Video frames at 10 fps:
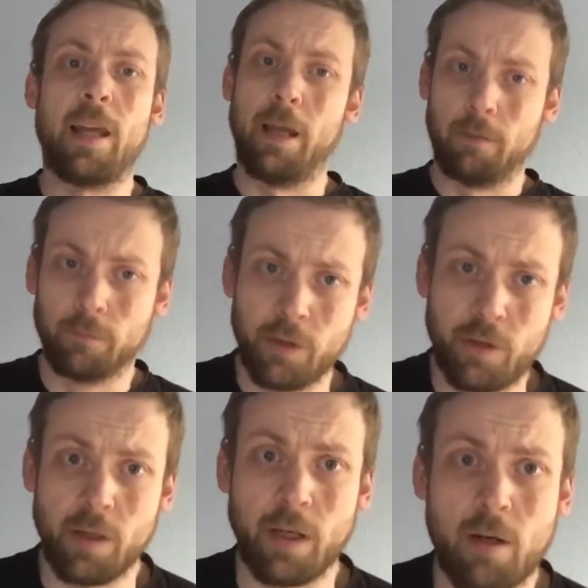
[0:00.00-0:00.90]
there,
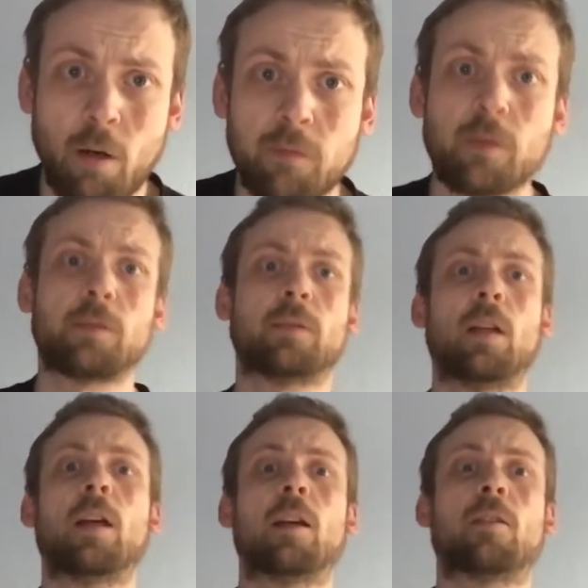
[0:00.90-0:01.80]
Richard the Dick Coughlan,
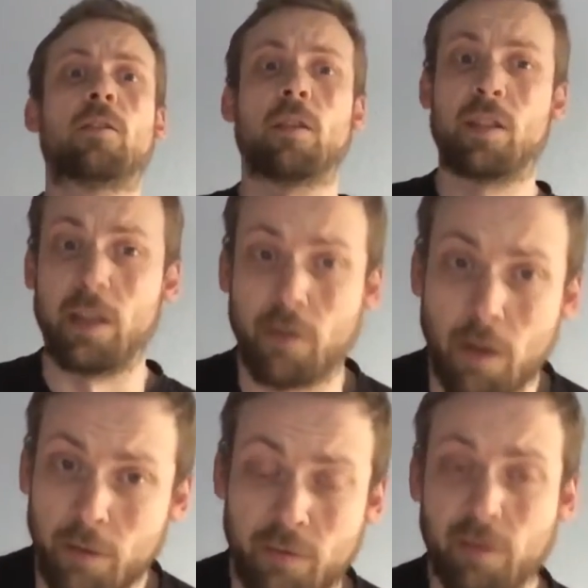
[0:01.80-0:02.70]
Dick
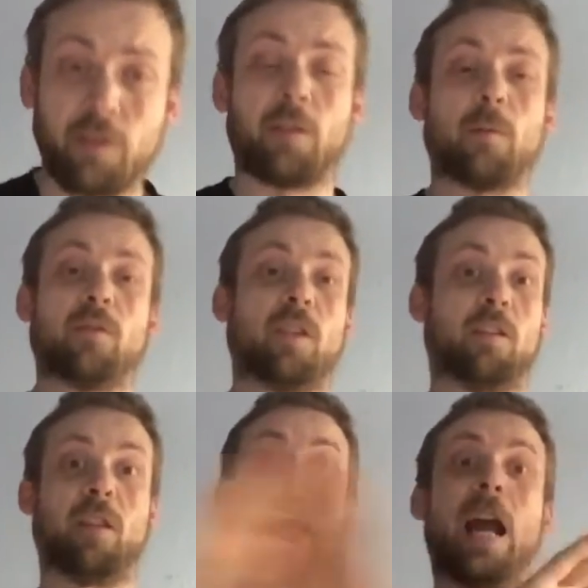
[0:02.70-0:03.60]
Dynasty six one
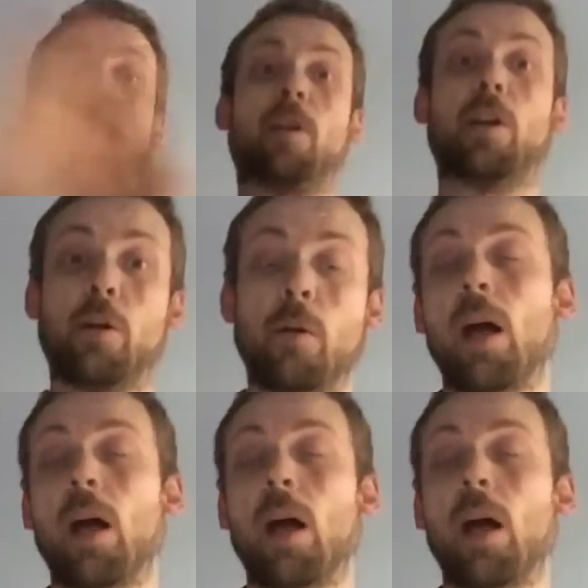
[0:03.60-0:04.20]
six, how are you?